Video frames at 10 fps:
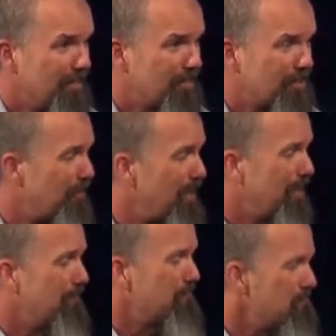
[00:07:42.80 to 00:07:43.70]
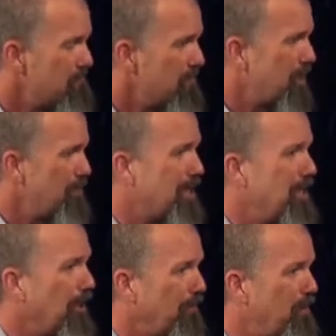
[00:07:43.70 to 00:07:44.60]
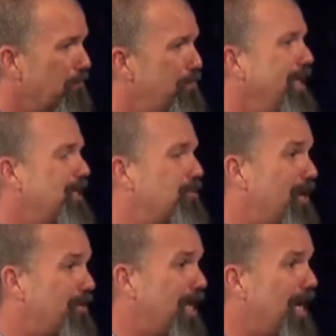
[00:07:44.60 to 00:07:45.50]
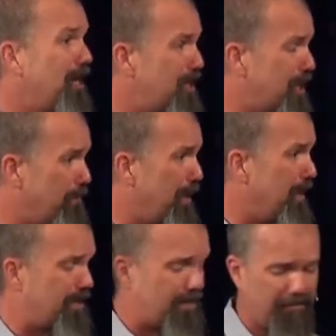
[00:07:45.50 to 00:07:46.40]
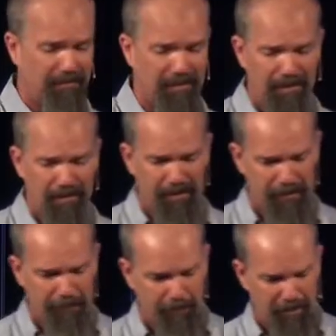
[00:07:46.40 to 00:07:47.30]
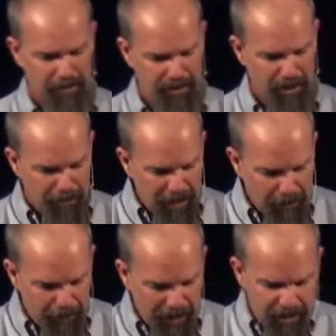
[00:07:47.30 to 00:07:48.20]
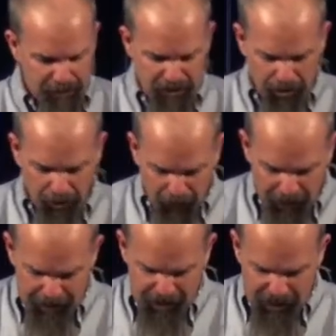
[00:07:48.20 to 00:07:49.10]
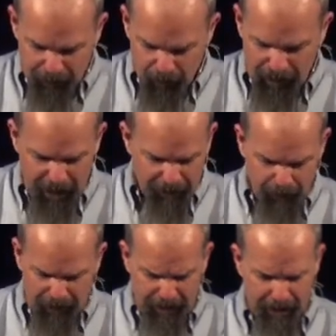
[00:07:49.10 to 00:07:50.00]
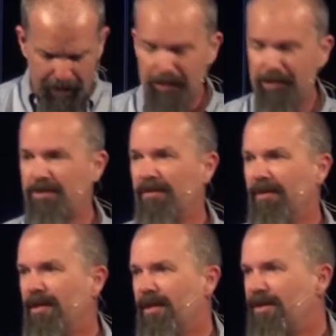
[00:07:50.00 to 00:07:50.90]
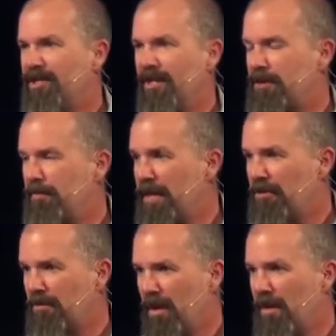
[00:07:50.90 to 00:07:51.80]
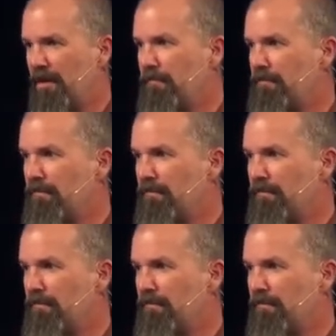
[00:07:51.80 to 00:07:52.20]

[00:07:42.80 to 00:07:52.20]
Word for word: So, what, what's the big deal if you're at peace when everything else is at peace? See, being at peace means you're at rest even when everything else seems to be going wrong.